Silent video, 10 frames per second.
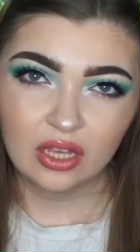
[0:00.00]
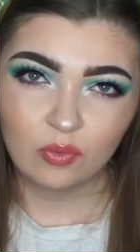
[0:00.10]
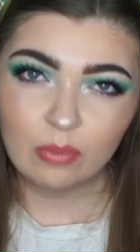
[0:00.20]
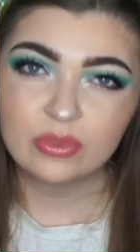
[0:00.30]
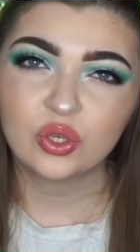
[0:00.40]

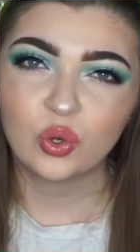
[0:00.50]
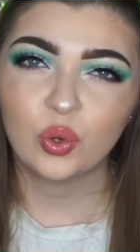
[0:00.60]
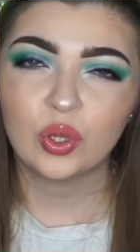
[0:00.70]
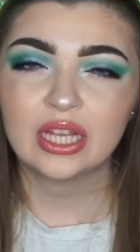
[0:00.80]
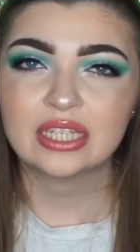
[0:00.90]
women's is
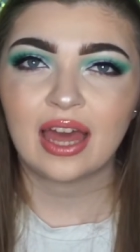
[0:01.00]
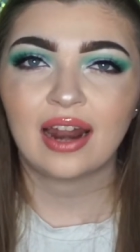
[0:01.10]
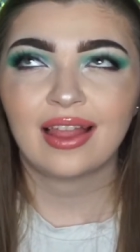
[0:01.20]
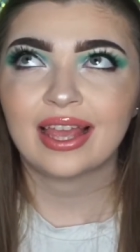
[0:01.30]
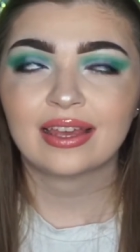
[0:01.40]
kind of
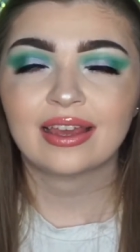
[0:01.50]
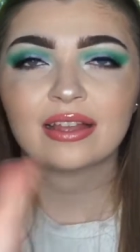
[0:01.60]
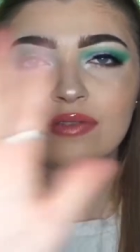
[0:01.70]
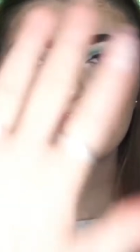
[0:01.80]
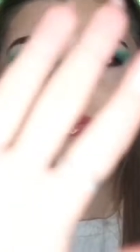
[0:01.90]
like, it,